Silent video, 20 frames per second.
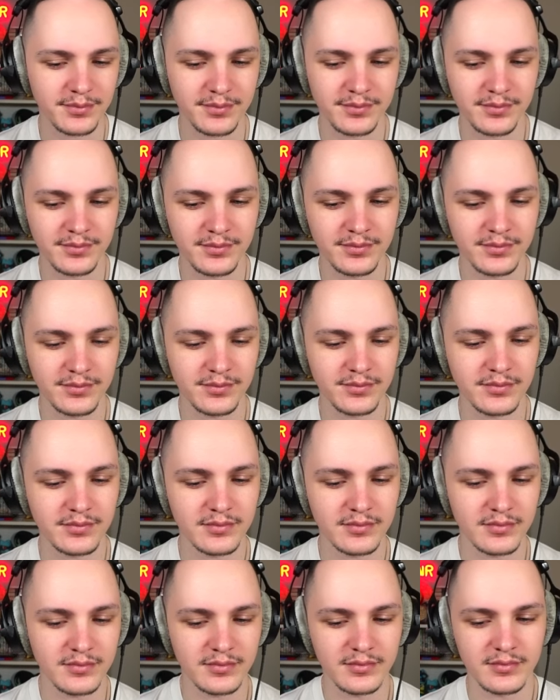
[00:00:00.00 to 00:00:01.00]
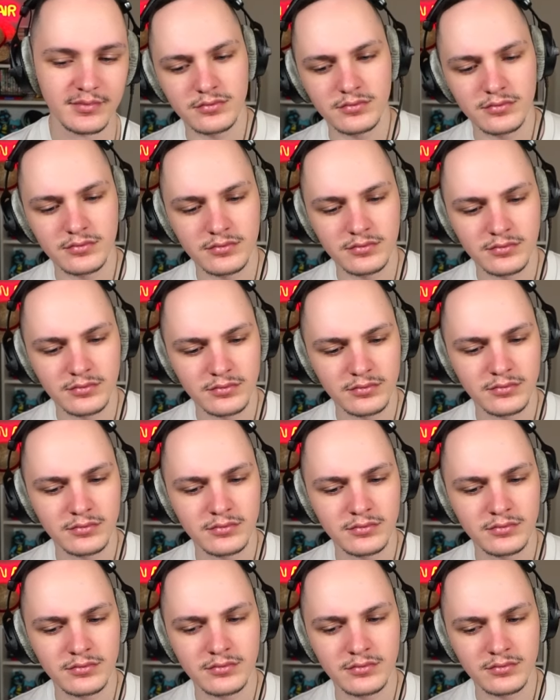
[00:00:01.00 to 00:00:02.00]

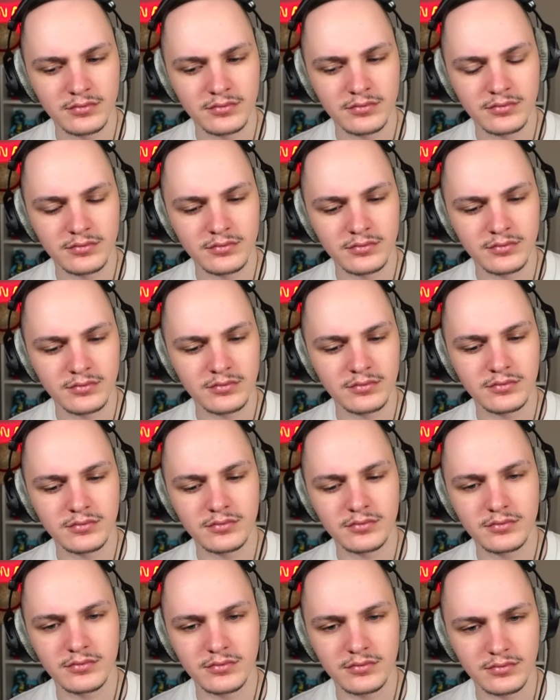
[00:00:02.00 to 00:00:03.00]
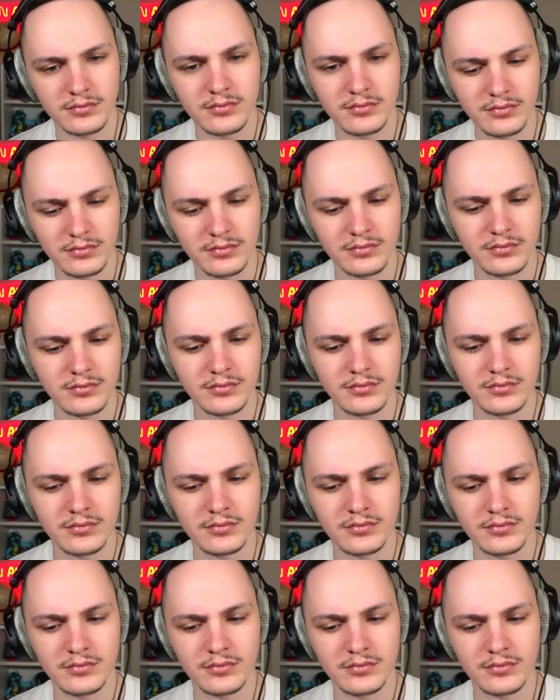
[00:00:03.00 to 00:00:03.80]
Nobody speaks.